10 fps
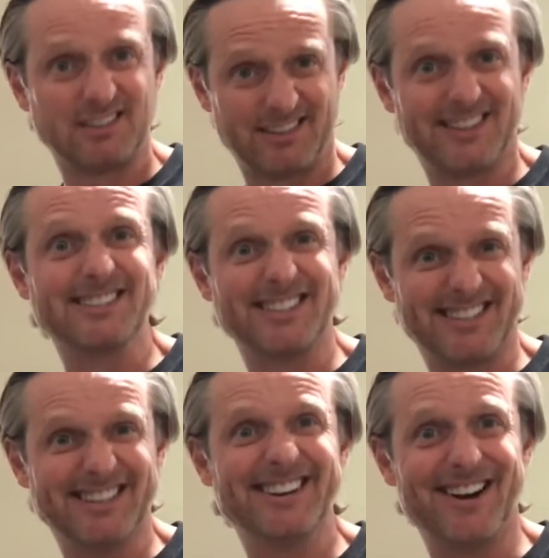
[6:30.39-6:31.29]
because it's
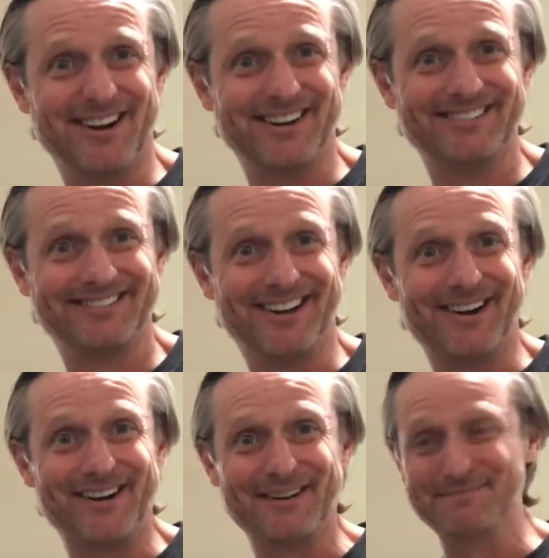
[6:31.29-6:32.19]
getting hot. All
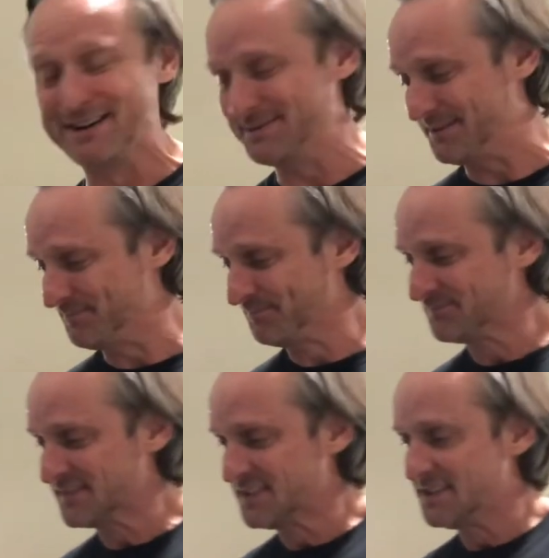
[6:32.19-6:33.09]
right, baby.
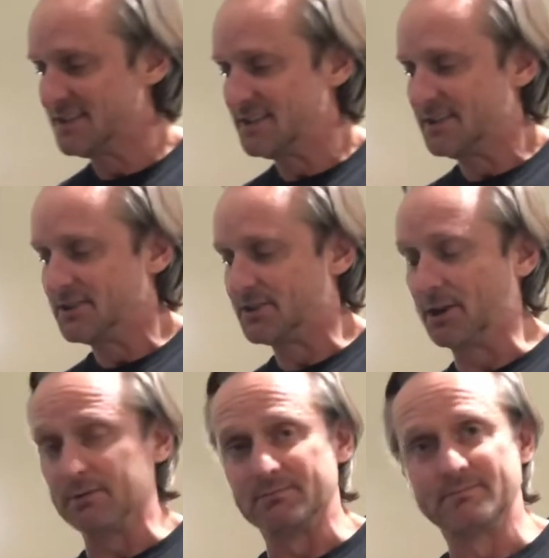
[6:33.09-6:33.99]

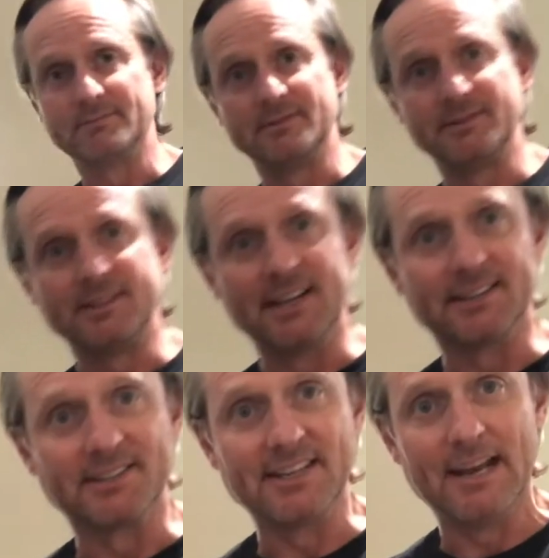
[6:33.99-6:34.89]
So, take
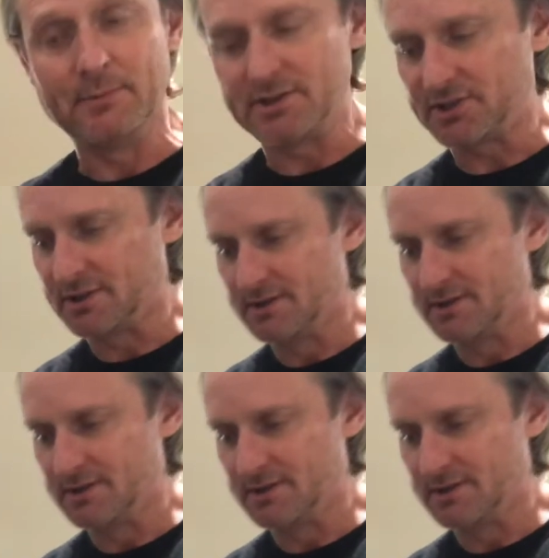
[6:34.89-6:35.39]
the sandwich,